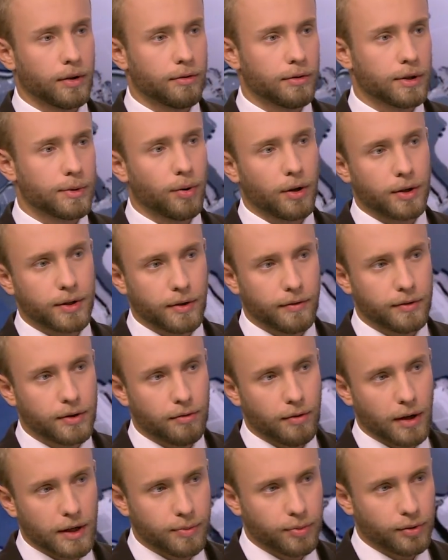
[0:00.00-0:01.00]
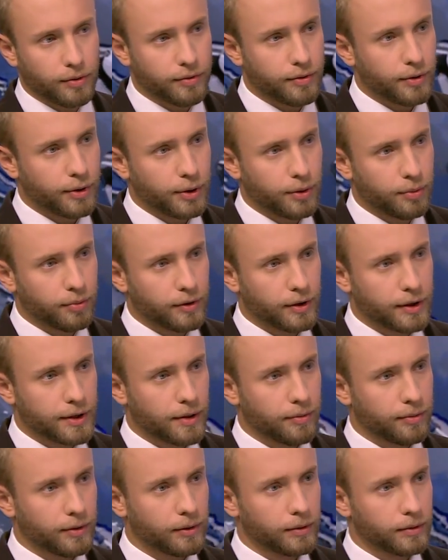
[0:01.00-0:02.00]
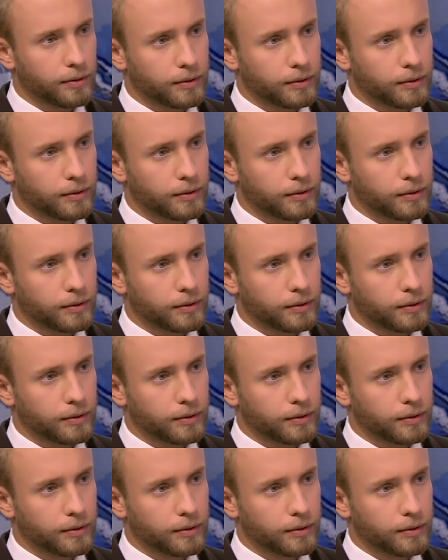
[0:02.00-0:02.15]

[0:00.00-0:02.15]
the response of Tiraspol for you, for example?